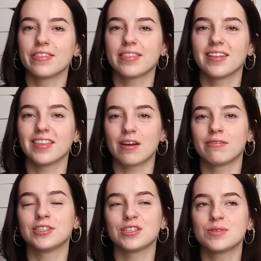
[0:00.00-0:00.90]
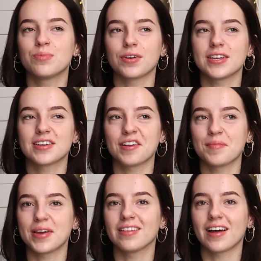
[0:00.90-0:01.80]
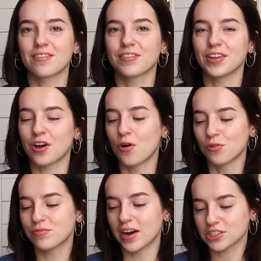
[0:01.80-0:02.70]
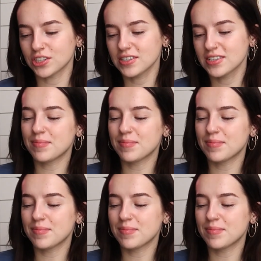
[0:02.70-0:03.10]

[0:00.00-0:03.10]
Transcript: that the language in this book is going to be like really old-fashioned.